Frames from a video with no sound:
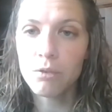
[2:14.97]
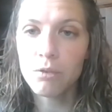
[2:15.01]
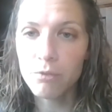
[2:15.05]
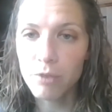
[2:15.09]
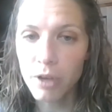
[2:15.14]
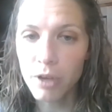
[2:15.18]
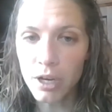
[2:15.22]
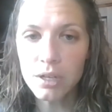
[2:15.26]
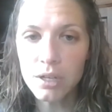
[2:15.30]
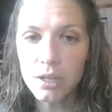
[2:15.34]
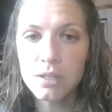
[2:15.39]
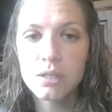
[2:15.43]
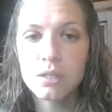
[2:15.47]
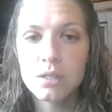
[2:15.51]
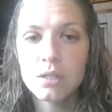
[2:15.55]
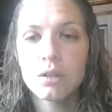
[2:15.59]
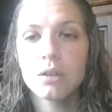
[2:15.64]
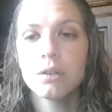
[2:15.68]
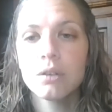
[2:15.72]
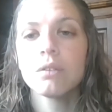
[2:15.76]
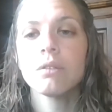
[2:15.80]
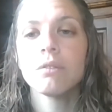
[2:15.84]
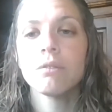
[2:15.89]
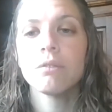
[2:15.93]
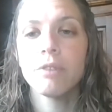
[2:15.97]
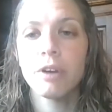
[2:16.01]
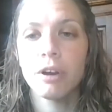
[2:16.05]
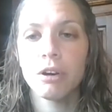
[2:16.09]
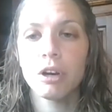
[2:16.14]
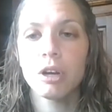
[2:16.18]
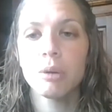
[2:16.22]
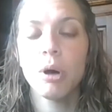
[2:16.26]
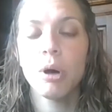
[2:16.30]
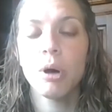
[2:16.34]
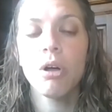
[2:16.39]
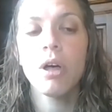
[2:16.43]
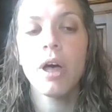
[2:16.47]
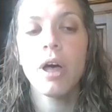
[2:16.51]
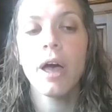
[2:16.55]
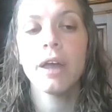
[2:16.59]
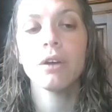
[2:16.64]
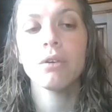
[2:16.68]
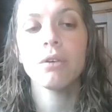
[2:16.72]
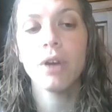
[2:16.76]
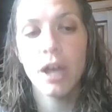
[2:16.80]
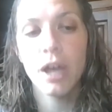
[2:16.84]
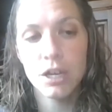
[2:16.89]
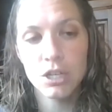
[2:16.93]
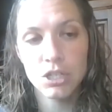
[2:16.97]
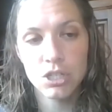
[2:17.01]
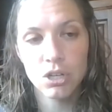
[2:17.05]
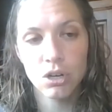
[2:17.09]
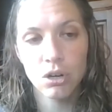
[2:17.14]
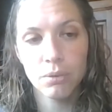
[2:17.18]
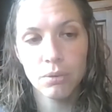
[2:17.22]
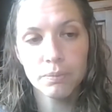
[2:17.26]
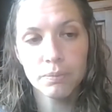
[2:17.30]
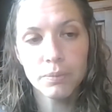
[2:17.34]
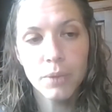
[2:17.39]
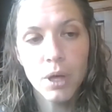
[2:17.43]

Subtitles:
fixed, variable, and occasional.